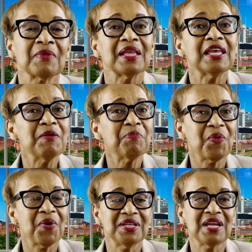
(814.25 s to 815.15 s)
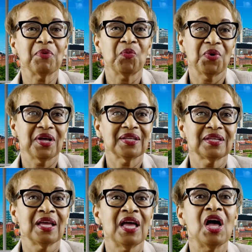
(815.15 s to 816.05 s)
Key point number 1,
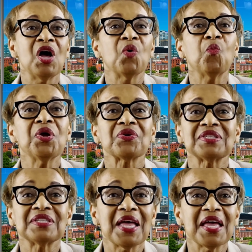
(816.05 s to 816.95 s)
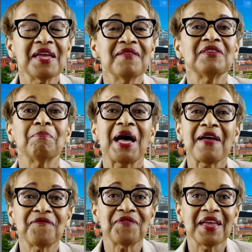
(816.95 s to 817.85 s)
we are saved by
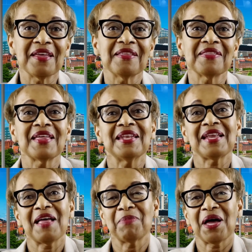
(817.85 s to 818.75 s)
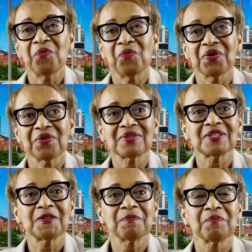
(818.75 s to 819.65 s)
faith and not by
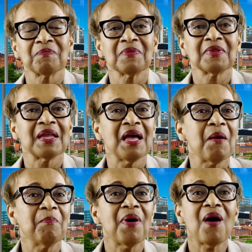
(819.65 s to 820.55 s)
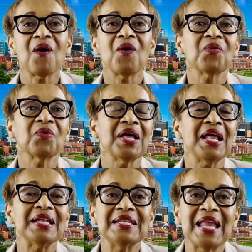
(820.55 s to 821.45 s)
works. Paul
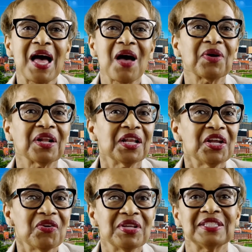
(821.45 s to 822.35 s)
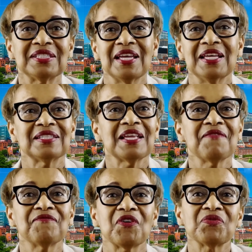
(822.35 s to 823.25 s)
now clearly states in
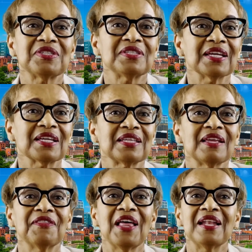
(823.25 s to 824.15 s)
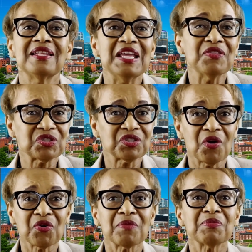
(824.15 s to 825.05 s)
verse 6 that neither
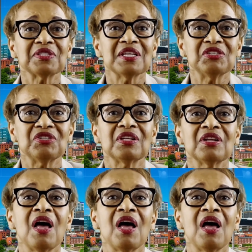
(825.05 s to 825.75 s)
circumcision